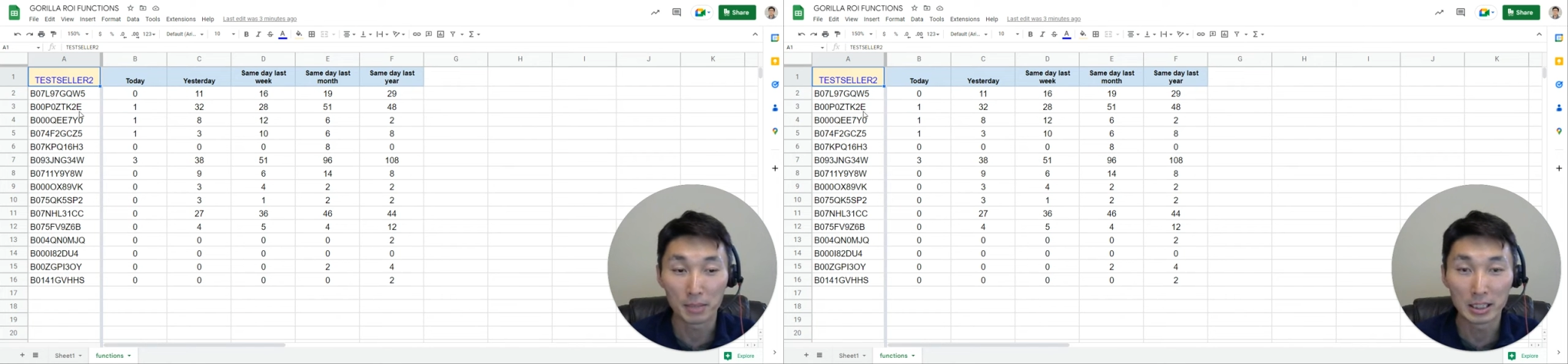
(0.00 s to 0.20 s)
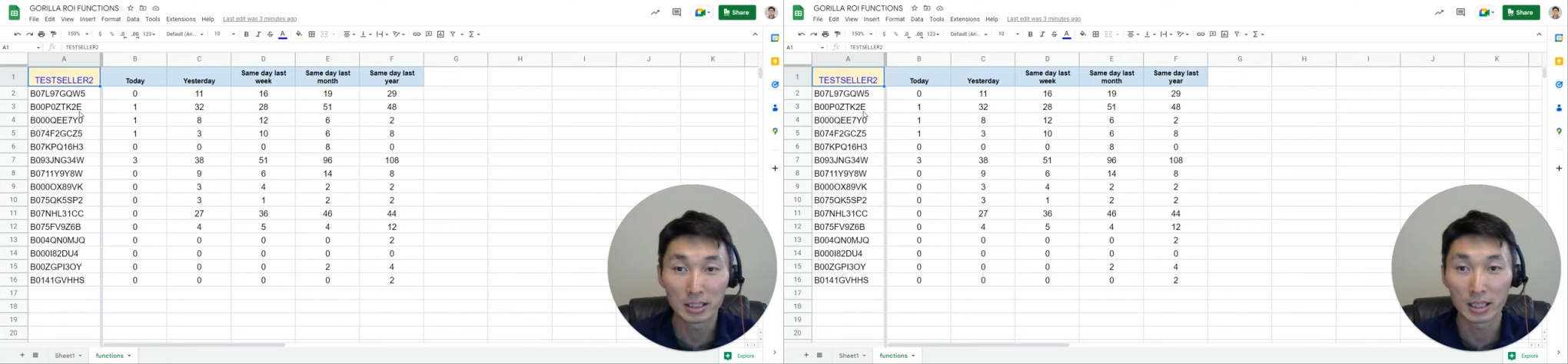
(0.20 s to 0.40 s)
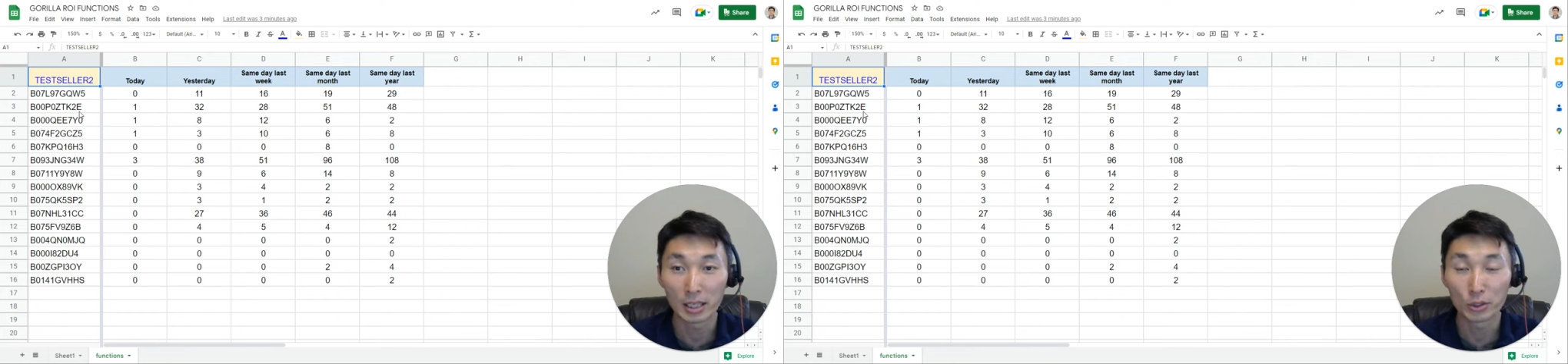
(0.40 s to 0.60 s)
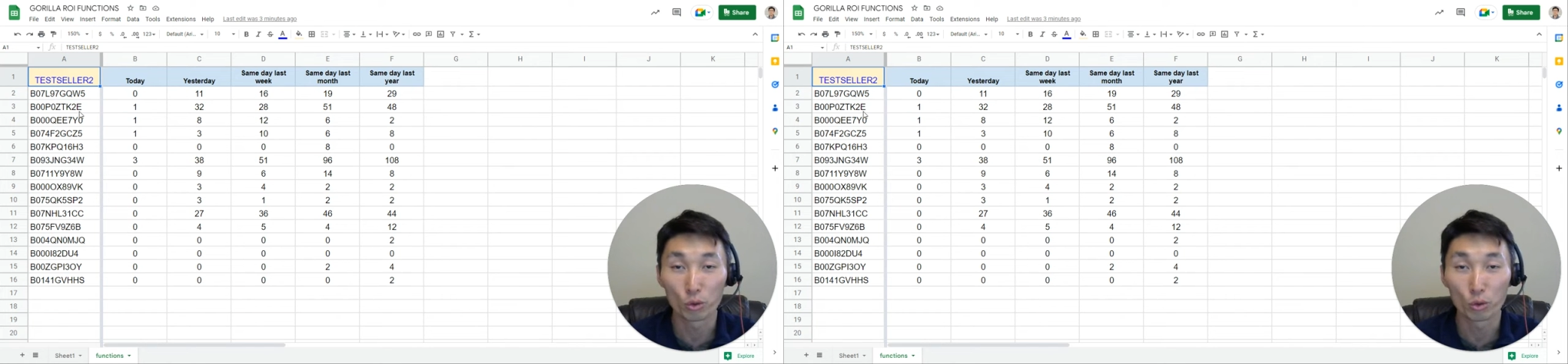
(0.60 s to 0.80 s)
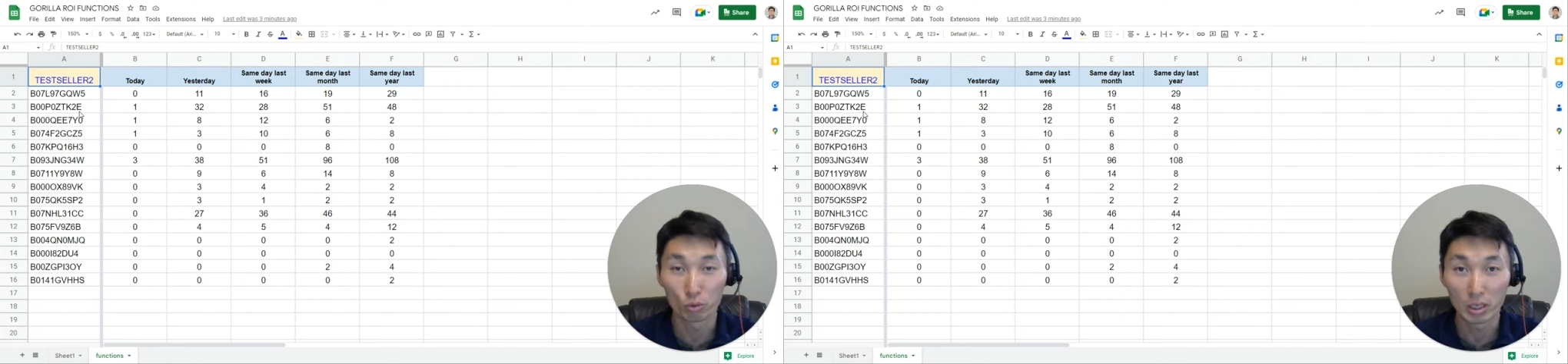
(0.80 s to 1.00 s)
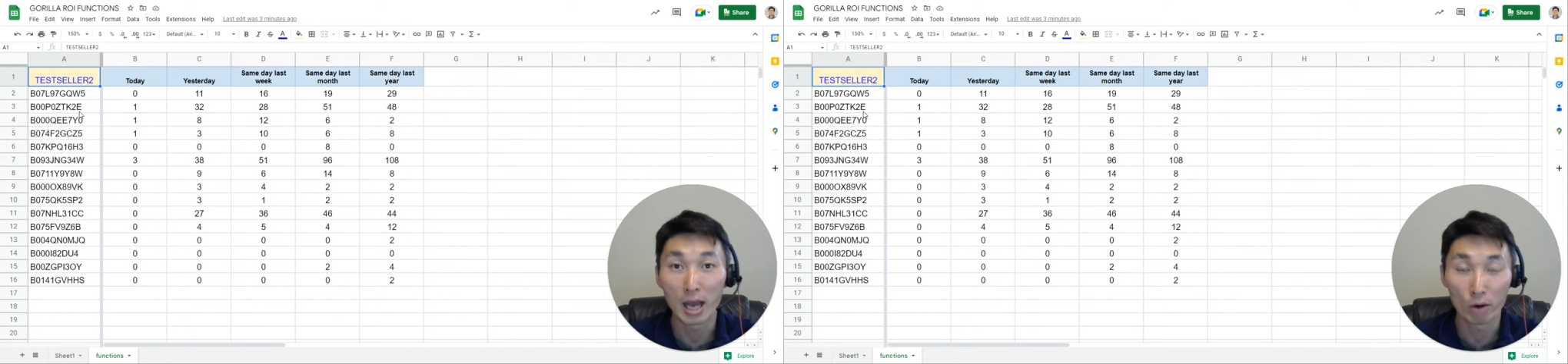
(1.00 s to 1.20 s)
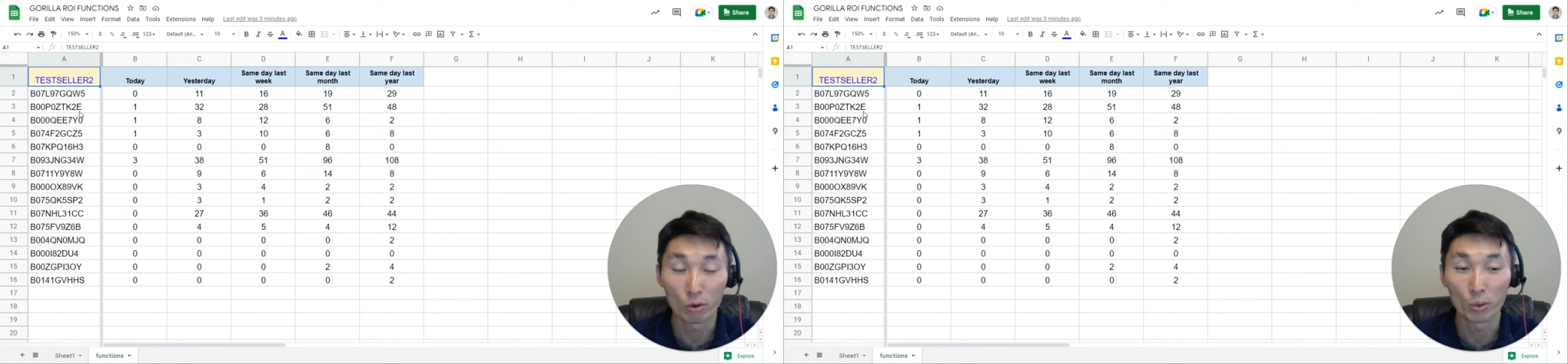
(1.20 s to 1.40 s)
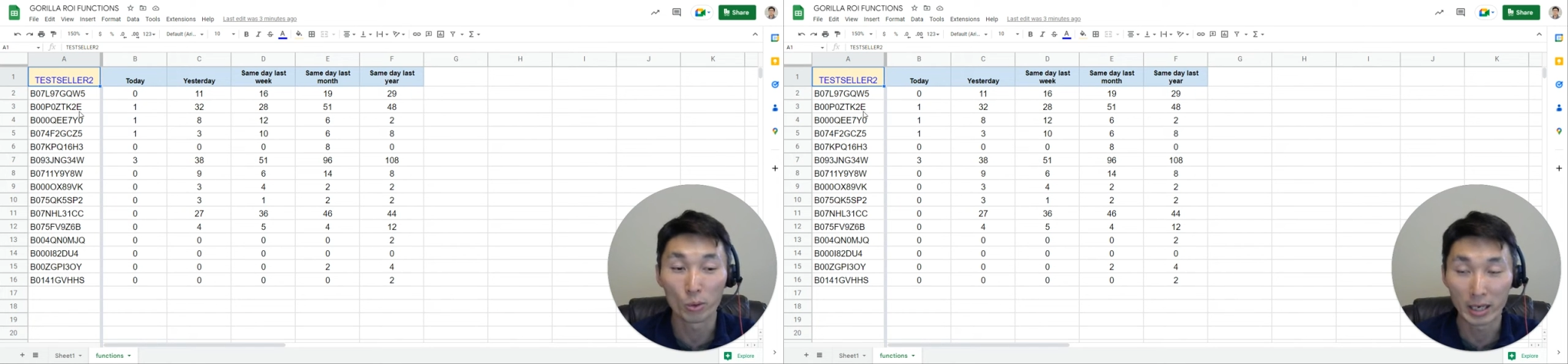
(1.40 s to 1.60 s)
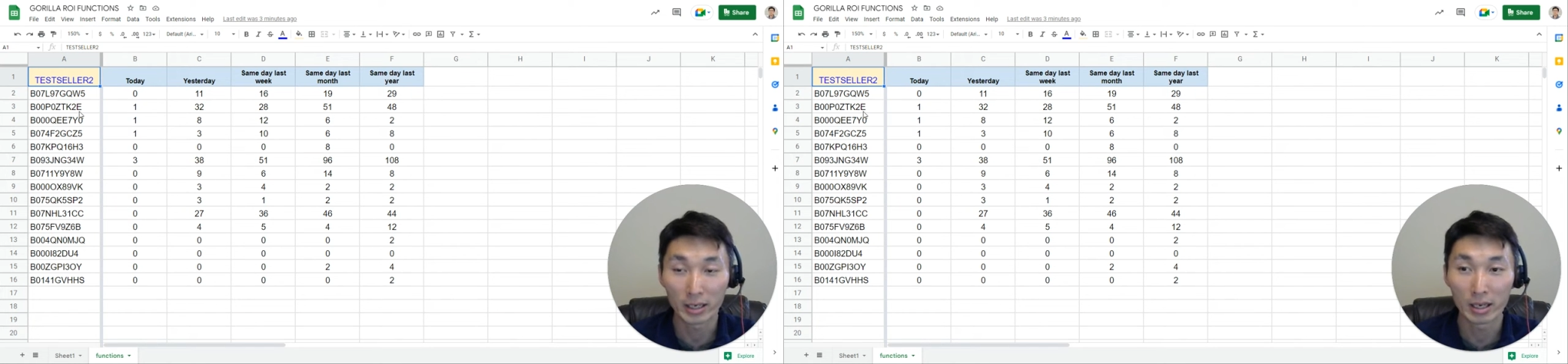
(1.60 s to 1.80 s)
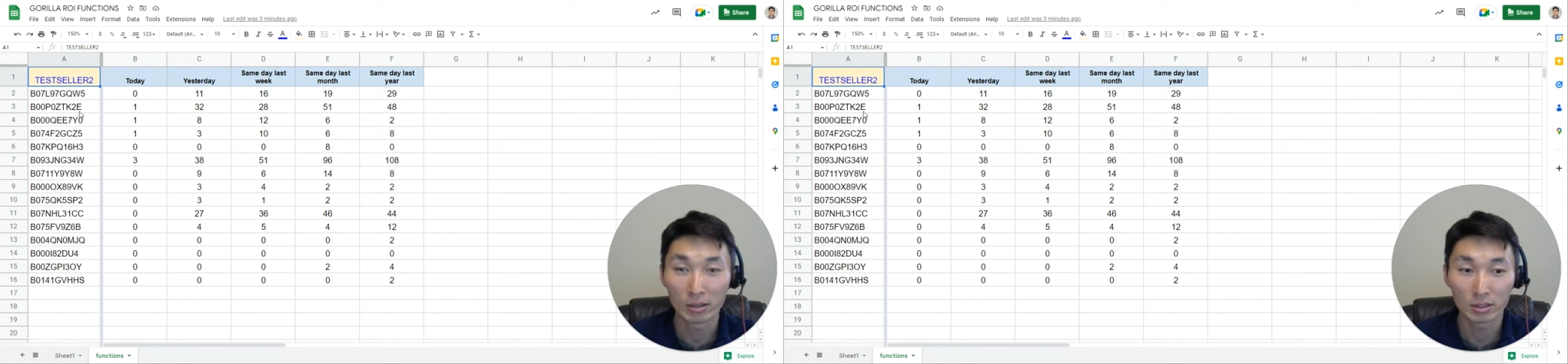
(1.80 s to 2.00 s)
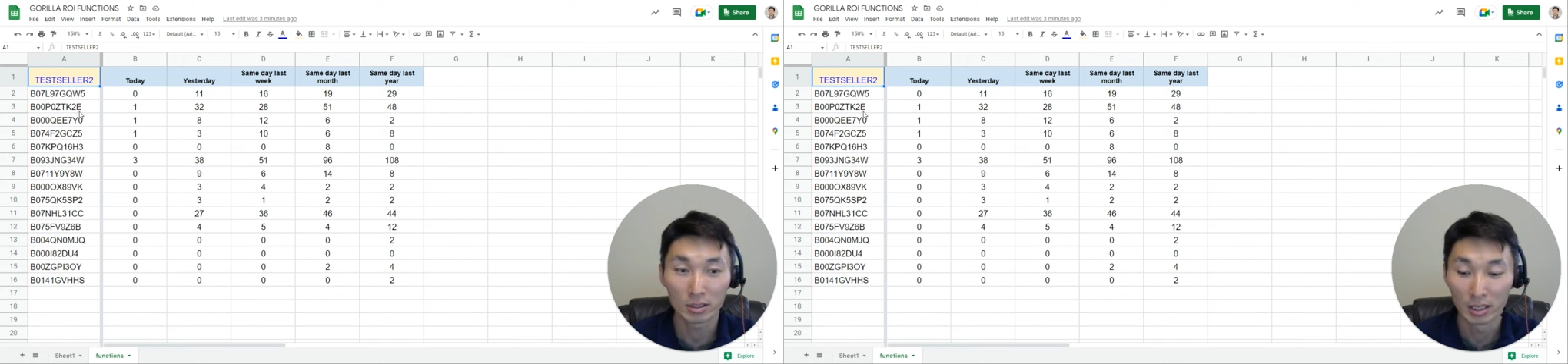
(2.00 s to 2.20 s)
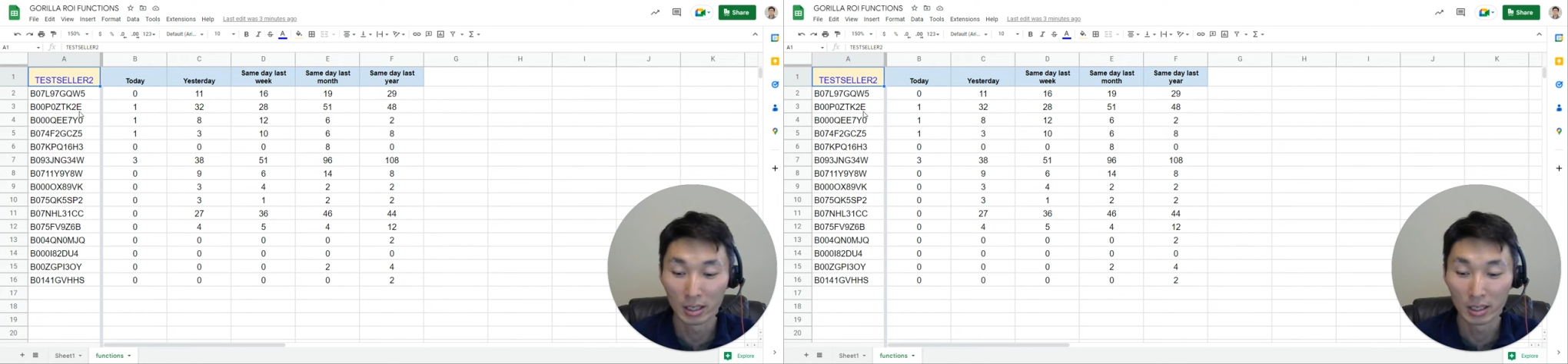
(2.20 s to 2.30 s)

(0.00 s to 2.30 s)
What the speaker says: inside your Gorilla ROI account,